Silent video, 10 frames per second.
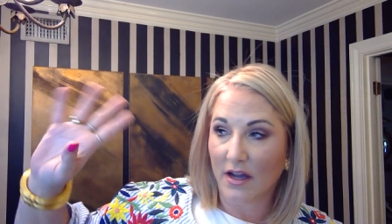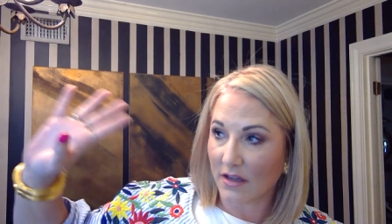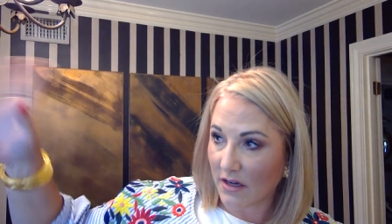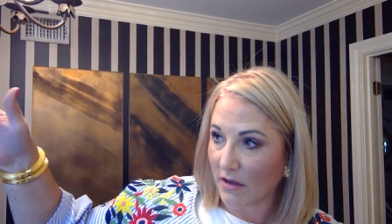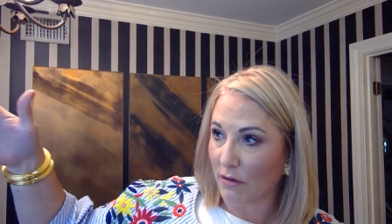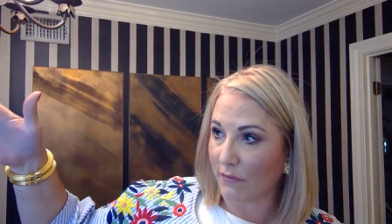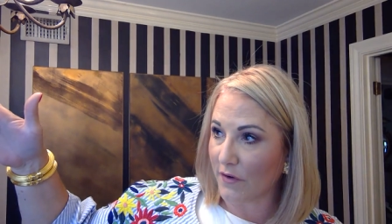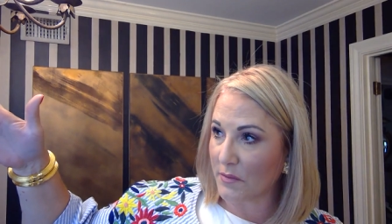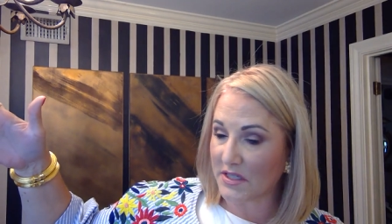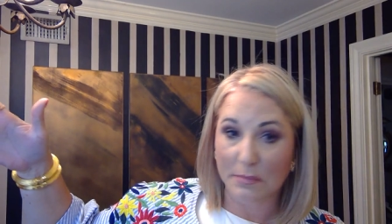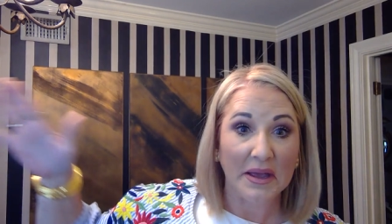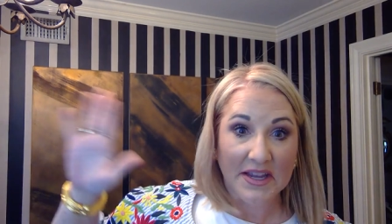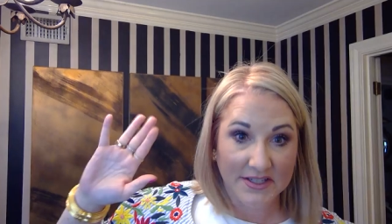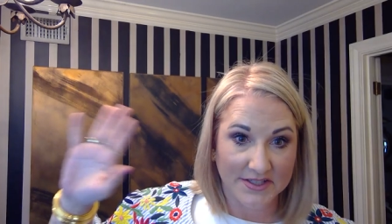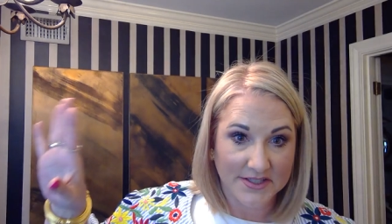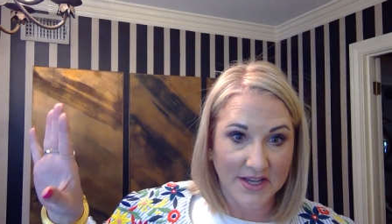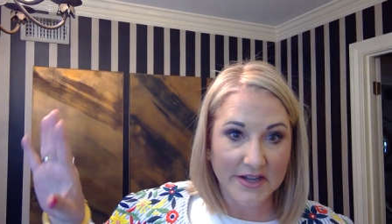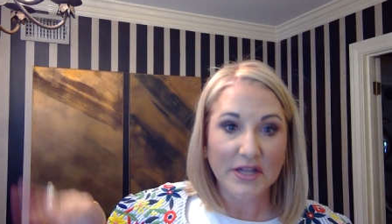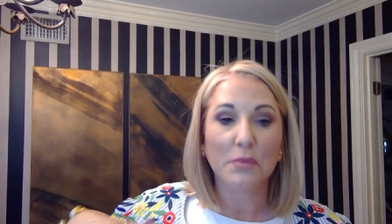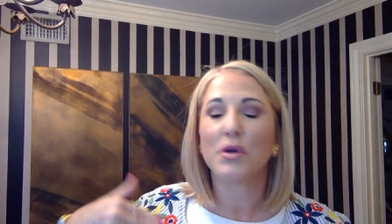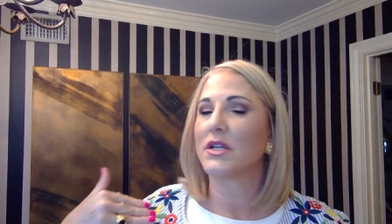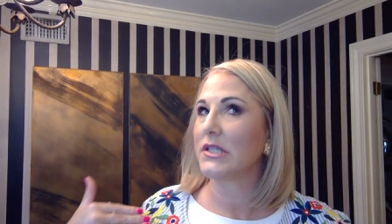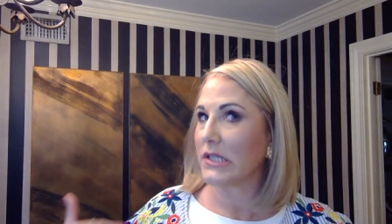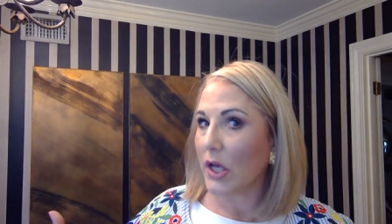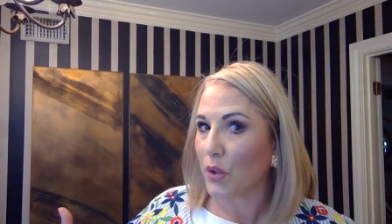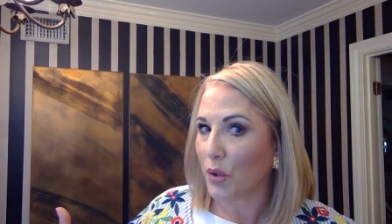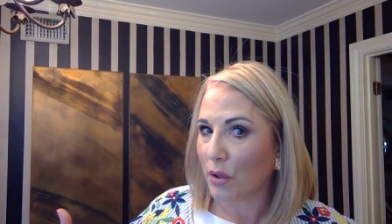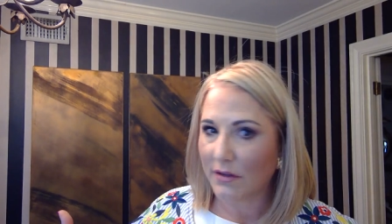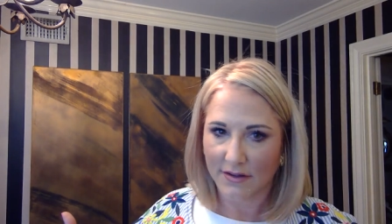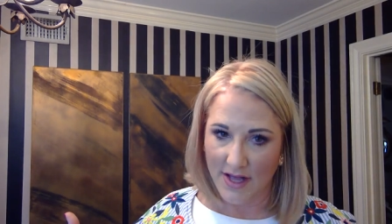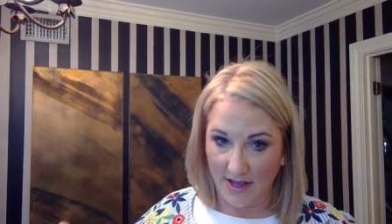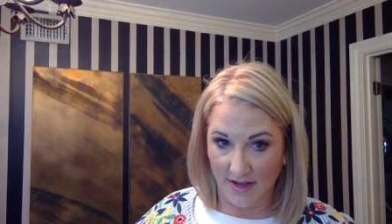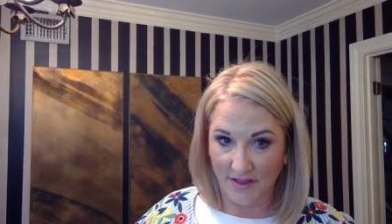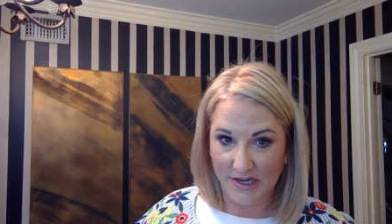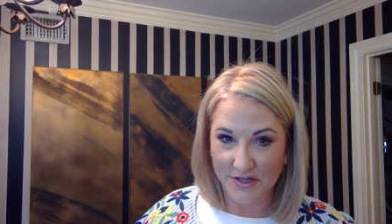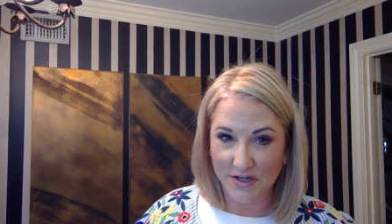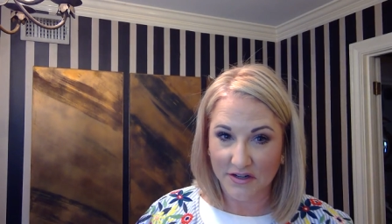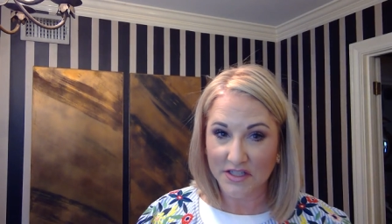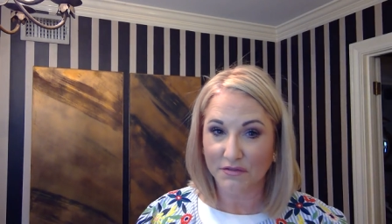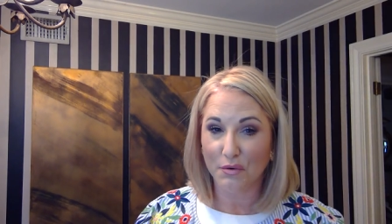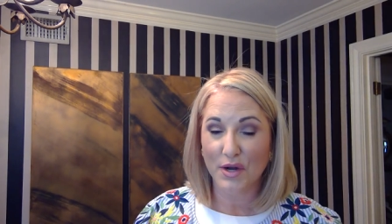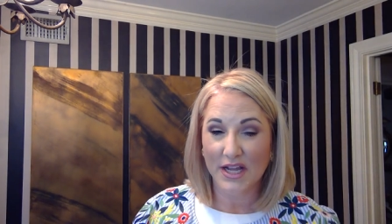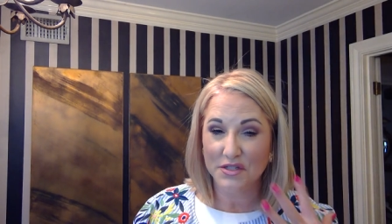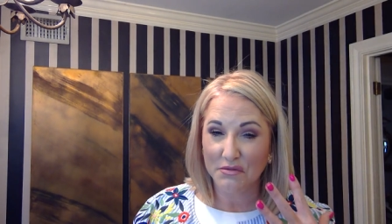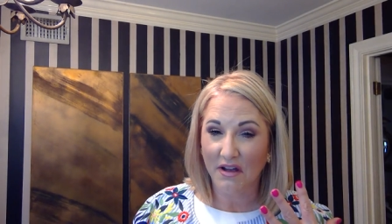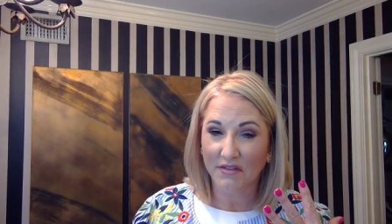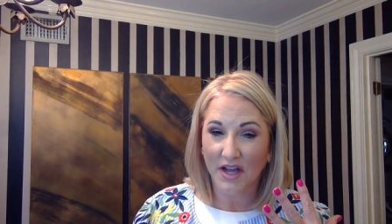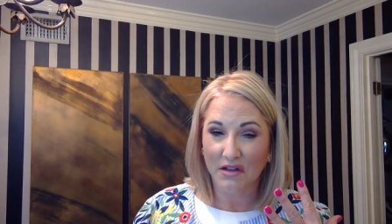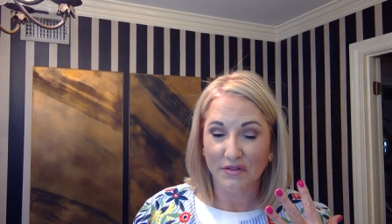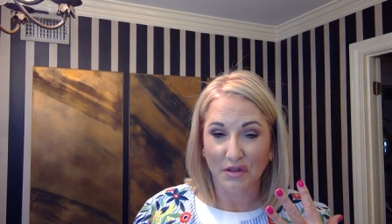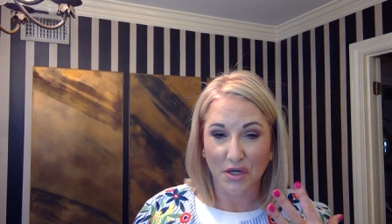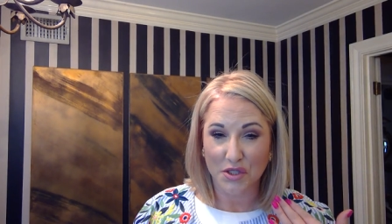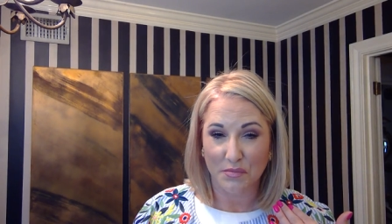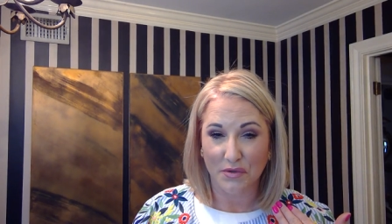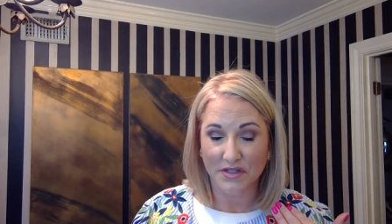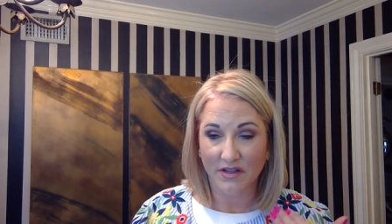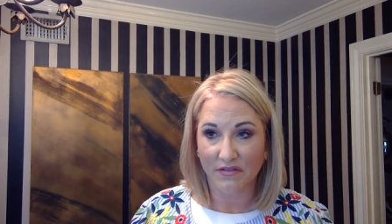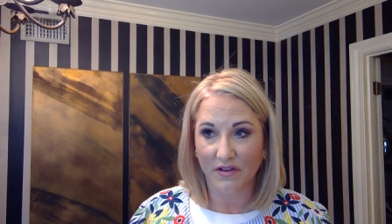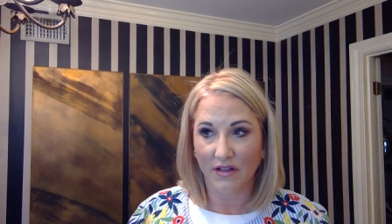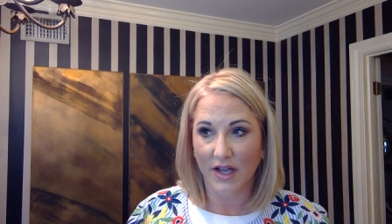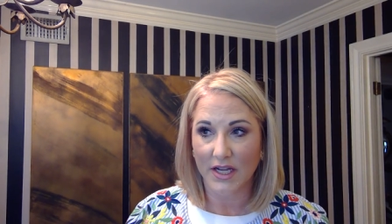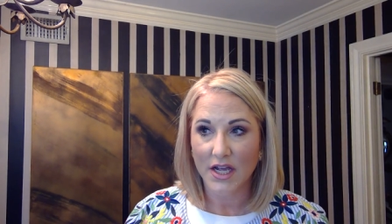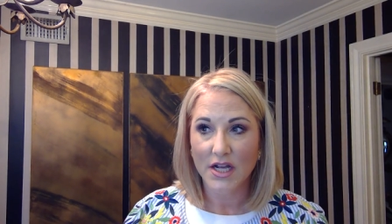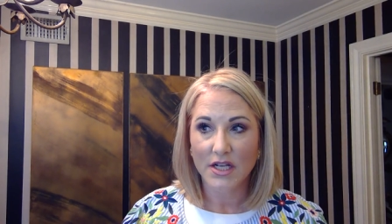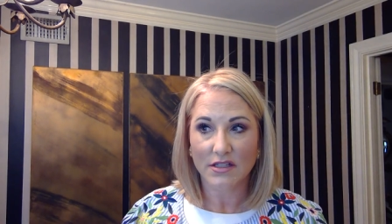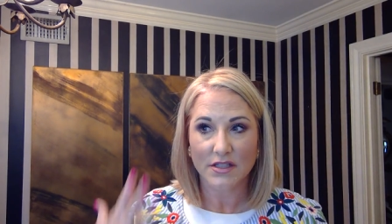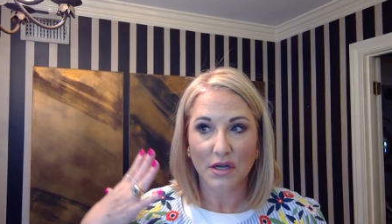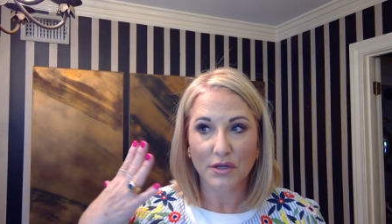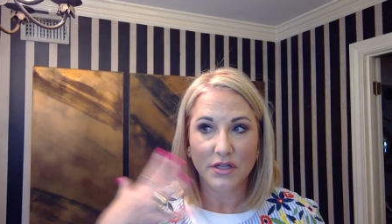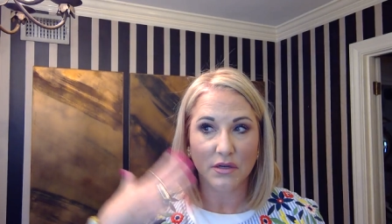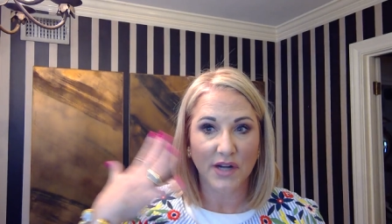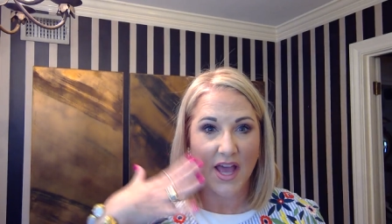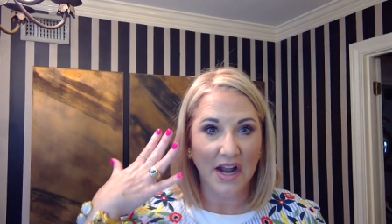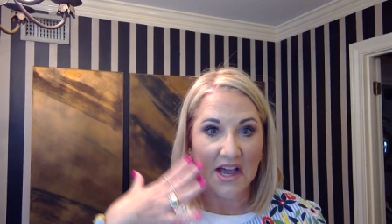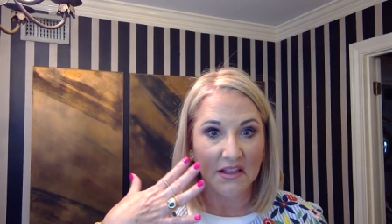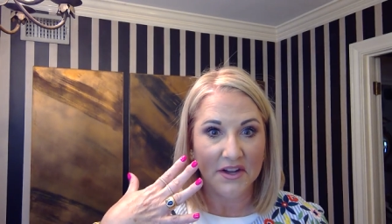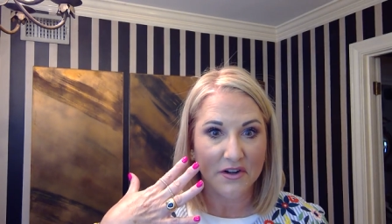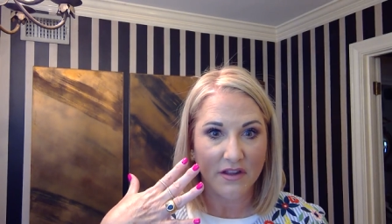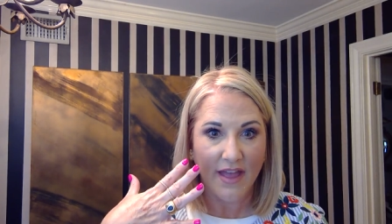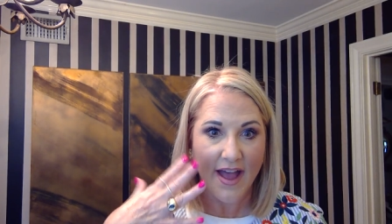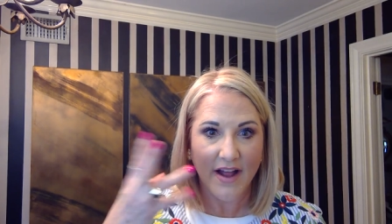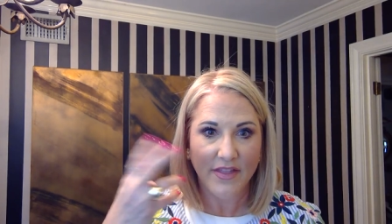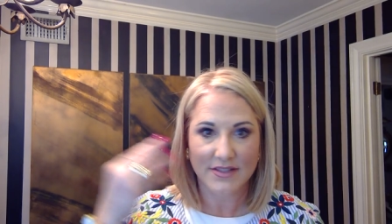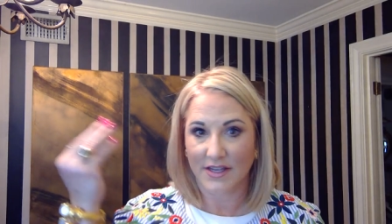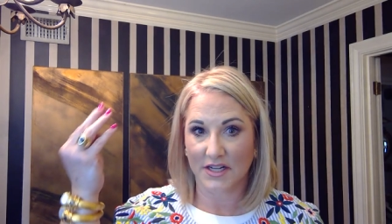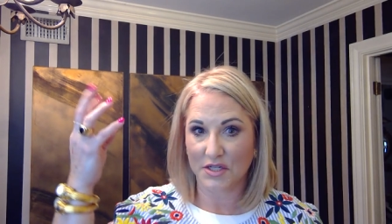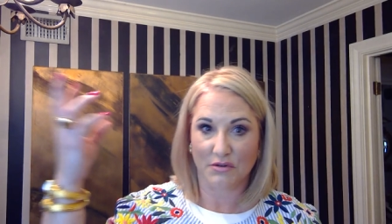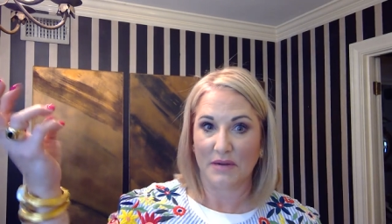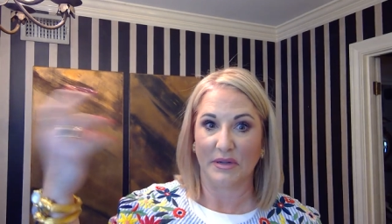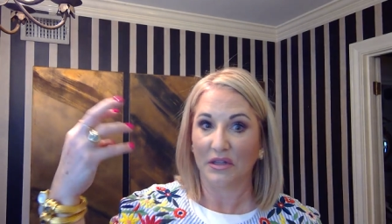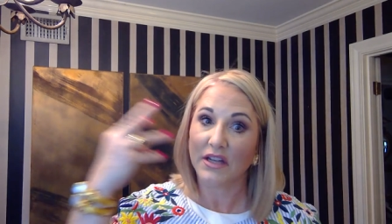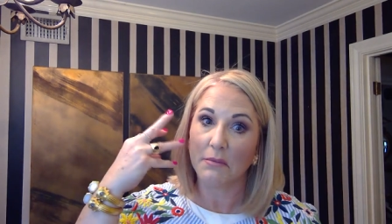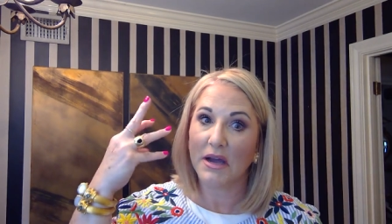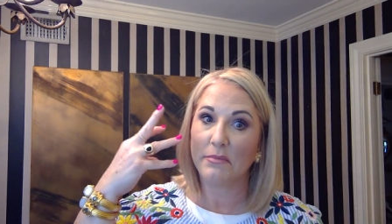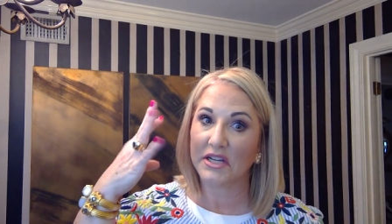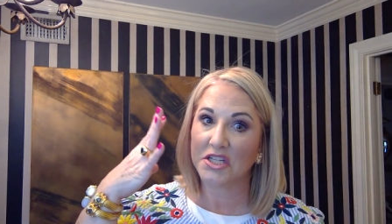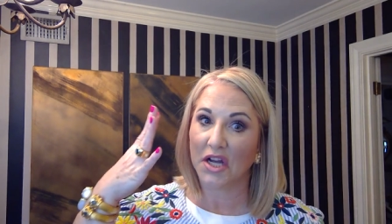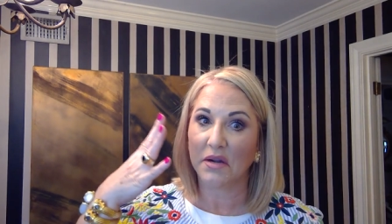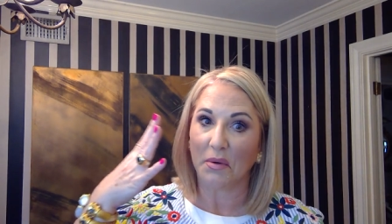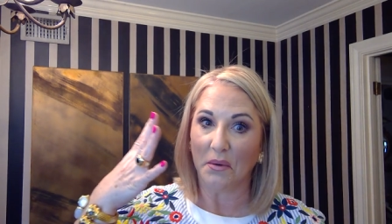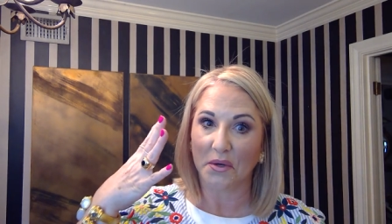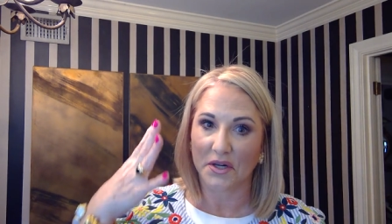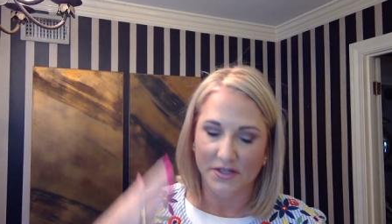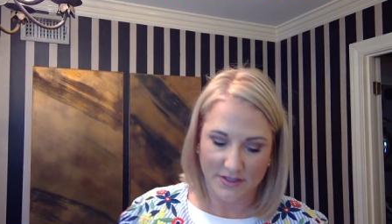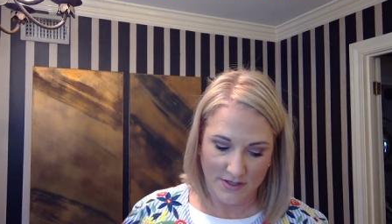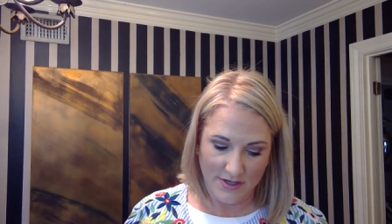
you know, from space. I need a more subtle highlighter, because for one, I do have kind of enlarged pores, I feel like, so you don't want to add highlighter to that. That's like screaming, look at my big giant pores.